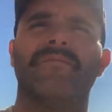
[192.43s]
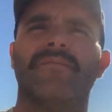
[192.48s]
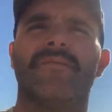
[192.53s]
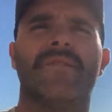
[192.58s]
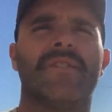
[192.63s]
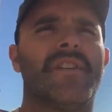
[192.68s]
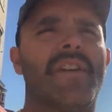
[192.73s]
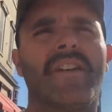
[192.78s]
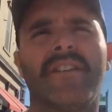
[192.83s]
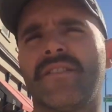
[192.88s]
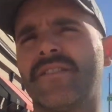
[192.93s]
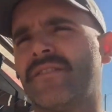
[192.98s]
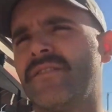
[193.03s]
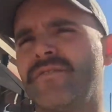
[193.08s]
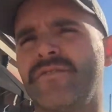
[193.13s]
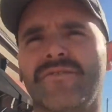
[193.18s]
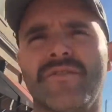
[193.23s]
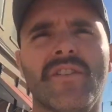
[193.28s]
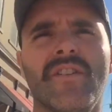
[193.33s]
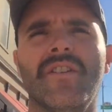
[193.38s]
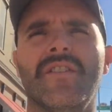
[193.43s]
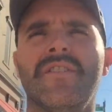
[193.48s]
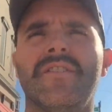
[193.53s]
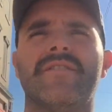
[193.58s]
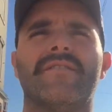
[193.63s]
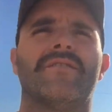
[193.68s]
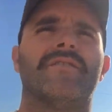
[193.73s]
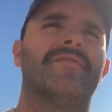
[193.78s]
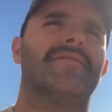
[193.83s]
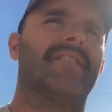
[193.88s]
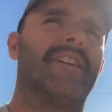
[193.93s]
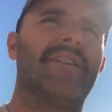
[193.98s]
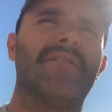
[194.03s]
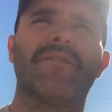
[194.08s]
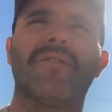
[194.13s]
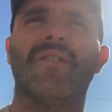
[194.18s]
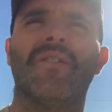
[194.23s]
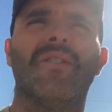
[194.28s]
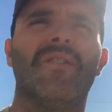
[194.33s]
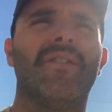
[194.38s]
sex and drugs and
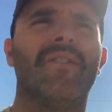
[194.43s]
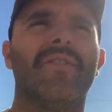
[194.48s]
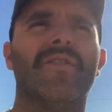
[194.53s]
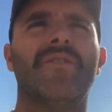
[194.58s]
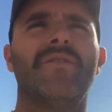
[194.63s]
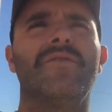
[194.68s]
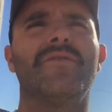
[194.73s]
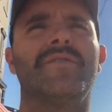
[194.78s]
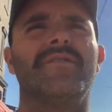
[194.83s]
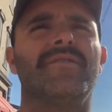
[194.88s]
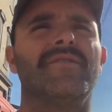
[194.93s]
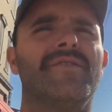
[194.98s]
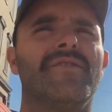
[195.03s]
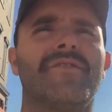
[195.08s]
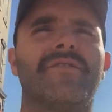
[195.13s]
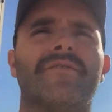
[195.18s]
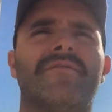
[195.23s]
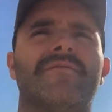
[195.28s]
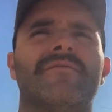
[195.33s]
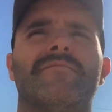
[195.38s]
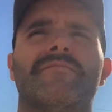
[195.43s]
alcohol, and just,